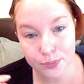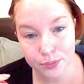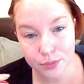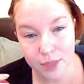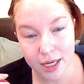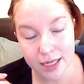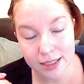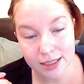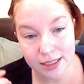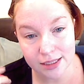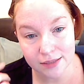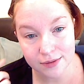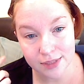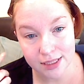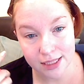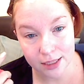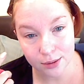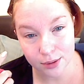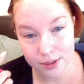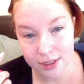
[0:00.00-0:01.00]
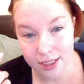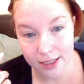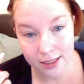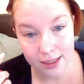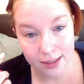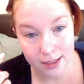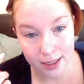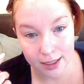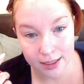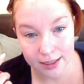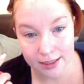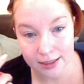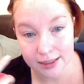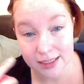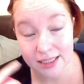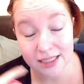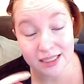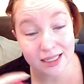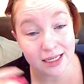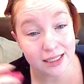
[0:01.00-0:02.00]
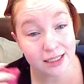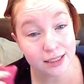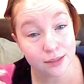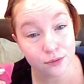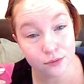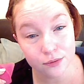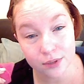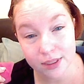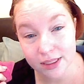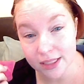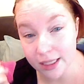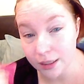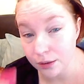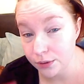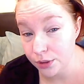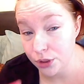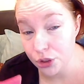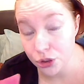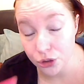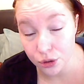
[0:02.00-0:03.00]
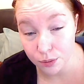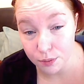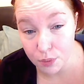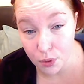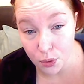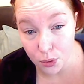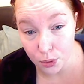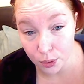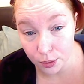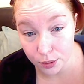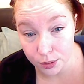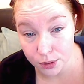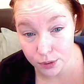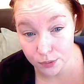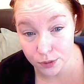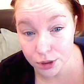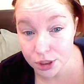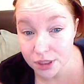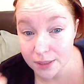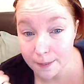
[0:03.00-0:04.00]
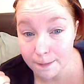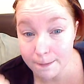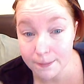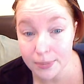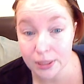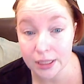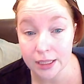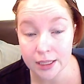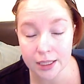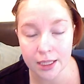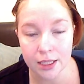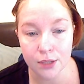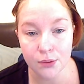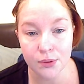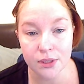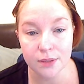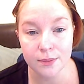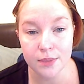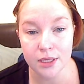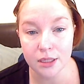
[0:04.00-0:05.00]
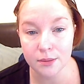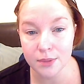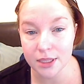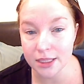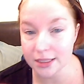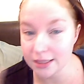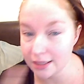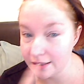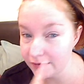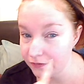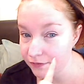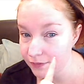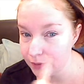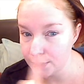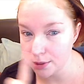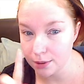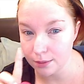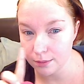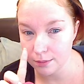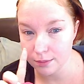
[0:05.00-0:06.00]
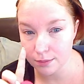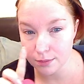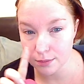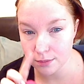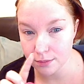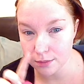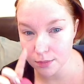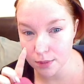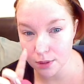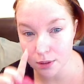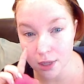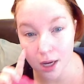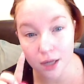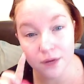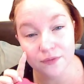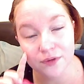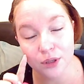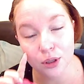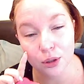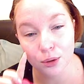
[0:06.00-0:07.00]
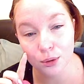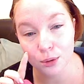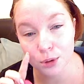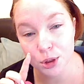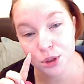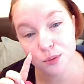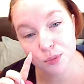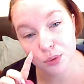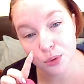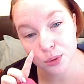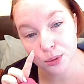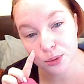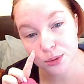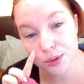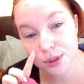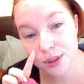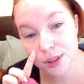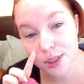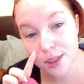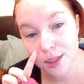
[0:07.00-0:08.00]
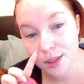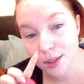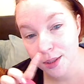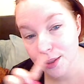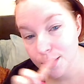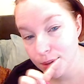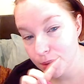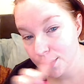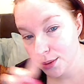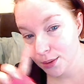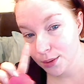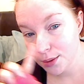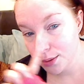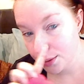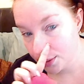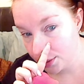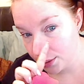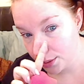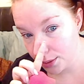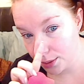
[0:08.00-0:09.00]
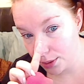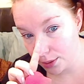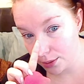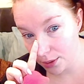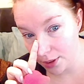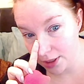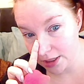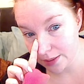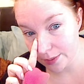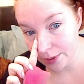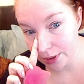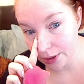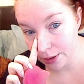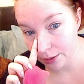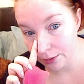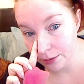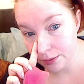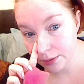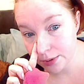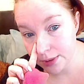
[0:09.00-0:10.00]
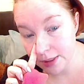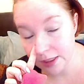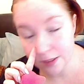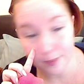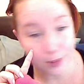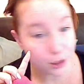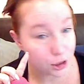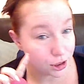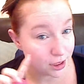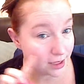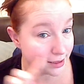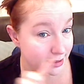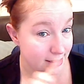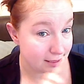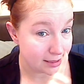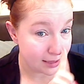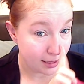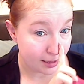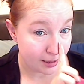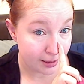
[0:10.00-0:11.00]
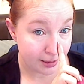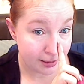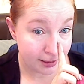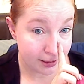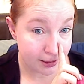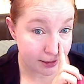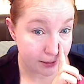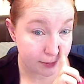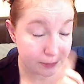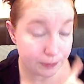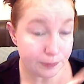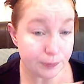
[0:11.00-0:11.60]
It doesn't settle into any lines. It doesn't settle into your pores, which is a big thing with me because I have kind of enlarged pores across my nose, especially on the sides.